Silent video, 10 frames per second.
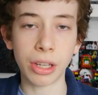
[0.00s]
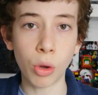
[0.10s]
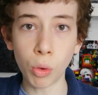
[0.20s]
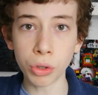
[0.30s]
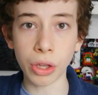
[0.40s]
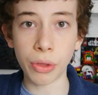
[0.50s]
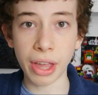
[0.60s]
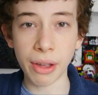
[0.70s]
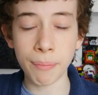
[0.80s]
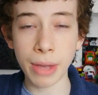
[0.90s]
and also
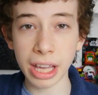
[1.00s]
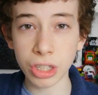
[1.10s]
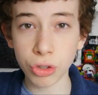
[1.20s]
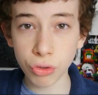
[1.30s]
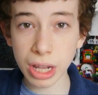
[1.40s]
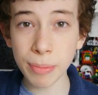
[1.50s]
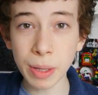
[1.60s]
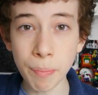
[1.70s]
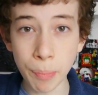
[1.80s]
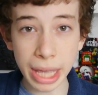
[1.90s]
they're
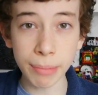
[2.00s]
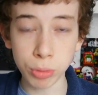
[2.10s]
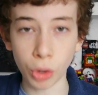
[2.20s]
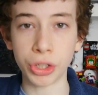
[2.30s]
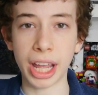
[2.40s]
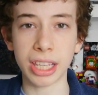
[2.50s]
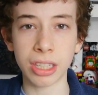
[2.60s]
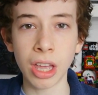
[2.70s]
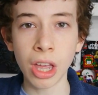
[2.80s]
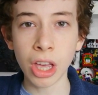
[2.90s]
extremely big
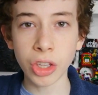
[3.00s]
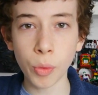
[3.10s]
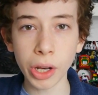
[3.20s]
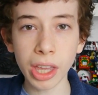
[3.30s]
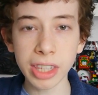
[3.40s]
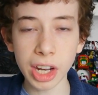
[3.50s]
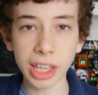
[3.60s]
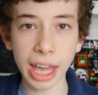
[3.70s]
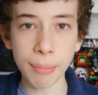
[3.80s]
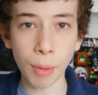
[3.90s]
projects. So when I
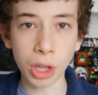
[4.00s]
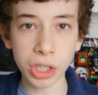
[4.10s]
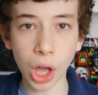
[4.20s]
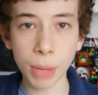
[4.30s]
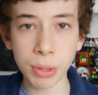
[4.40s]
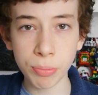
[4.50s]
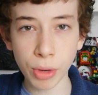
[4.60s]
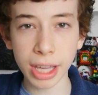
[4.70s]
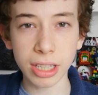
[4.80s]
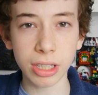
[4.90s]
dedicate my time and
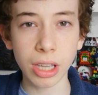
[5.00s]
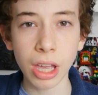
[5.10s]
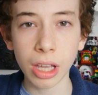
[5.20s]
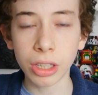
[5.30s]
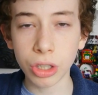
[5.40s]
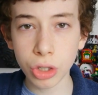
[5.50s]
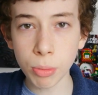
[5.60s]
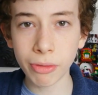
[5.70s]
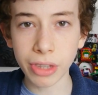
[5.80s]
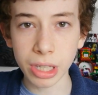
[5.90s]
bricks to
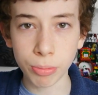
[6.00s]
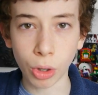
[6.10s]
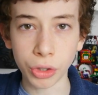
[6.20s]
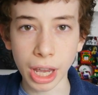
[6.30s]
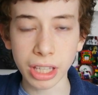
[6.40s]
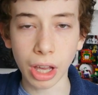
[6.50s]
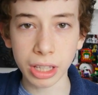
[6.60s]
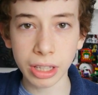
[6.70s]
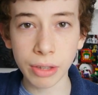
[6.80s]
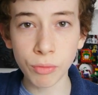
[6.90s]
some of these projects,
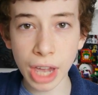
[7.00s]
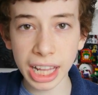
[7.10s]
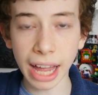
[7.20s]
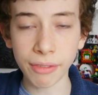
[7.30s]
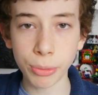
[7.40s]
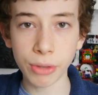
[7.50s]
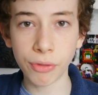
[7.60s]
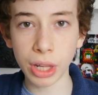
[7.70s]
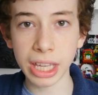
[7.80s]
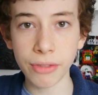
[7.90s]
I really have to be
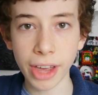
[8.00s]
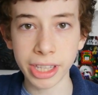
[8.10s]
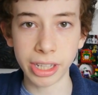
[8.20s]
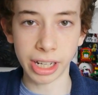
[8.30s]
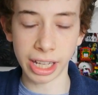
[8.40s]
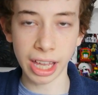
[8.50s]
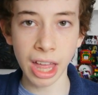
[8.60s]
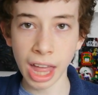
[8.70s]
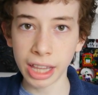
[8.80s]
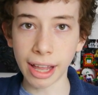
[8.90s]
fully invested in it.
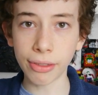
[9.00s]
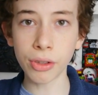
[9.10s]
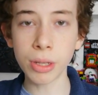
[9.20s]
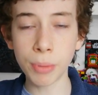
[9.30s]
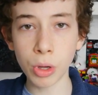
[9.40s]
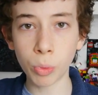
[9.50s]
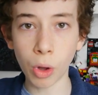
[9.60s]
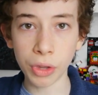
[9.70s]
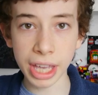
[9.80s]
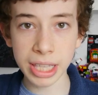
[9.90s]
Now Thunderbird
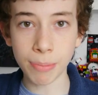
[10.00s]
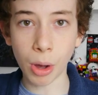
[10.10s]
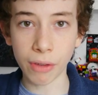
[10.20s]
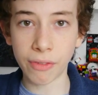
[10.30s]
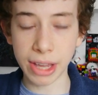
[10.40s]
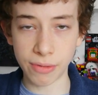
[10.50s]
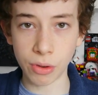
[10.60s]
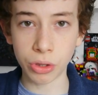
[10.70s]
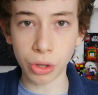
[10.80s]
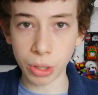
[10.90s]
1 is my
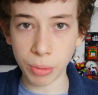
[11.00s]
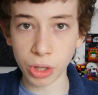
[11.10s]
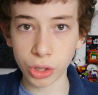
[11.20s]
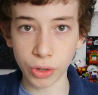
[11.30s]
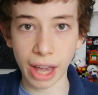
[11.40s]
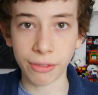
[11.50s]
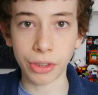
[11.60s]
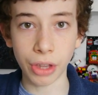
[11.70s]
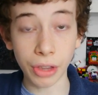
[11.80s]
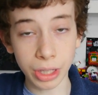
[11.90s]
favourite Thunderbird craft,
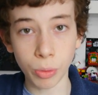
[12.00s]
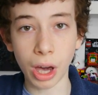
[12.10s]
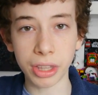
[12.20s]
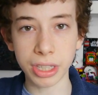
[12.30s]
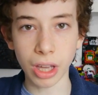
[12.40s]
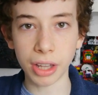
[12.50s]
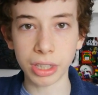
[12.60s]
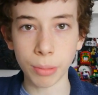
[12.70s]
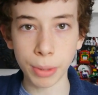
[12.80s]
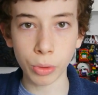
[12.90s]
so that's why I
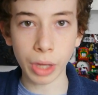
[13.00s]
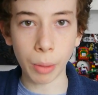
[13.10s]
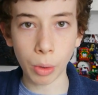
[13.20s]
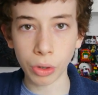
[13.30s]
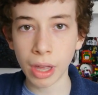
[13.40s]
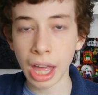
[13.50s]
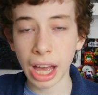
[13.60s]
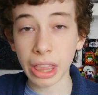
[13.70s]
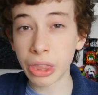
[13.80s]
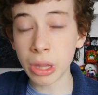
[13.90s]
decided to build that one,
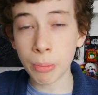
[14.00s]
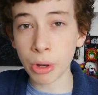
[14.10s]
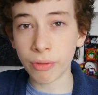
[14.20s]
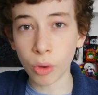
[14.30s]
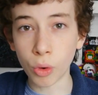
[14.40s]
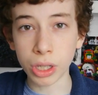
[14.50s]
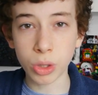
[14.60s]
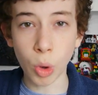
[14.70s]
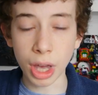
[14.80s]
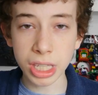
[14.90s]
and Thunderbird 4
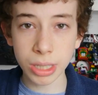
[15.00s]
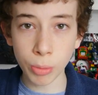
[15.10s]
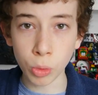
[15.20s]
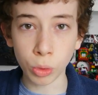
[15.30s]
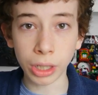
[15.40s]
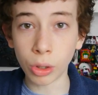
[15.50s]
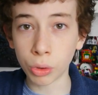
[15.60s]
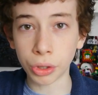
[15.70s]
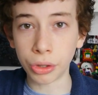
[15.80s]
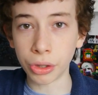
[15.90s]
is quite small, and
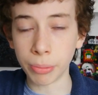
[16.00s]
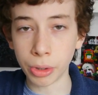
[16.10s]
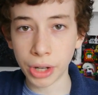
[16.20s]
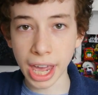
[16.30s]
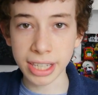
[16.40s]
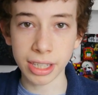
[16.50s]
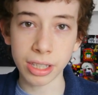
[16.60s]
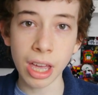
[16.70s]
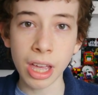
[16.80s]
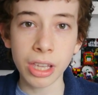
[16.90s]
also Thunderbird S
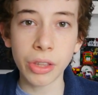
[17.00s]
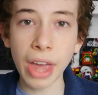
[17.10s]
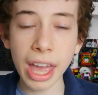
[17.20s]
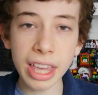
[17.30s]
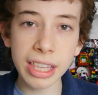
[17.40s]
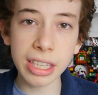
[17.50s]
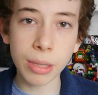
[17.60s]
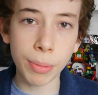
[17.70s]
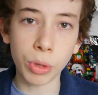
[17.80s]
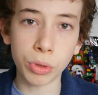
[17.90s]
is, so they're easy
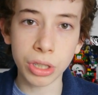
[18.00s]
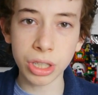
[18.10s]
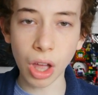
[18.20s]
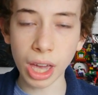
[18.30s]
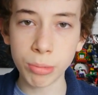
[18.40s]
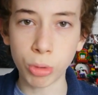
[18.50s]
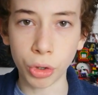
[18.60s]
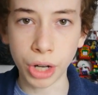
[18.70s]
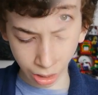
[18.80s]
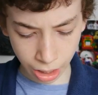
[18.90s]
to build as side
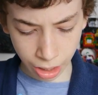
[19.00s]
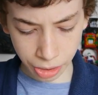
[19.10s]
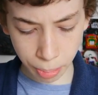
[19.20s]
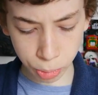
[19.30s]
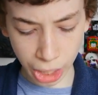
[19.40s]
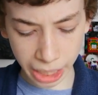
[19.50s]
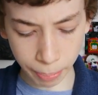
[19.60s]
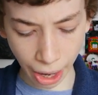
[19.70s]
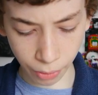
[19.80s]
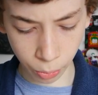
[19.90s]
projects. The
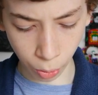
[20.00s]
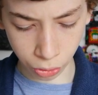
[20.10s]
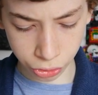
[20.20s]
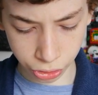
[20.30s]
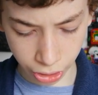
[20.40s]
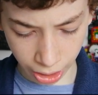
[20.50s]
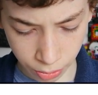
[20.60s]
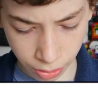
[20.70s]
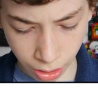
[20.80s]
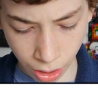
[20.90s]
Brick Baron wants to know,
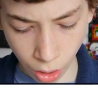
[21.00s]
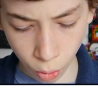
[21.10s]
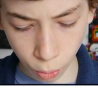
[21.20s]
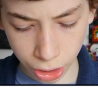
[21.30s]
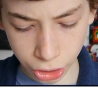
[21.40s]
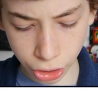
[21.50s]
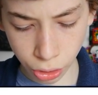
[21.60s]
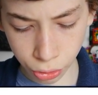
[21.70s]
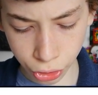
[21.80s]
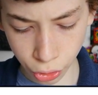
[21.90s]
which
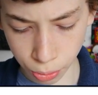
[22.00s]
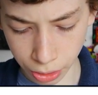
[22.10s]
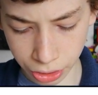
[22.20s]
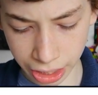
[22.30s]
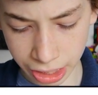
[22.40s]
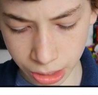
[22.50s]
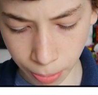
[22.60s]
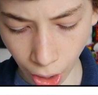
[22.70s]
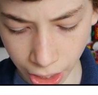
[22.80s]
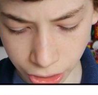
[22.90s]
YouTubers
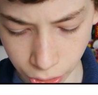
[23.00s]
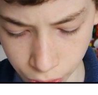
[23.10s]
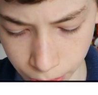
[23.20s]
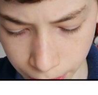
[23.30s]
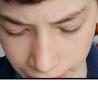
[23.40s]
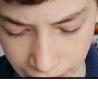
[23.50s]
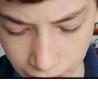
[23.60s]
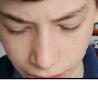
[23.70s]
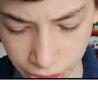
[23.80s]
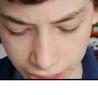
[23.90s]
inspired you to
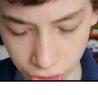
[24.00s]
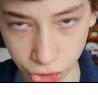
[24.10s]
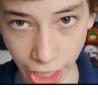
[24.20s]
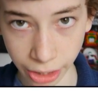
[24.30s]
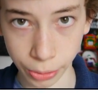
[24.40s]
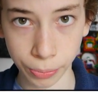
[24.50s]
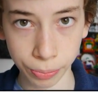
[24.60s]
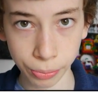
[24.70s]
begin this channel?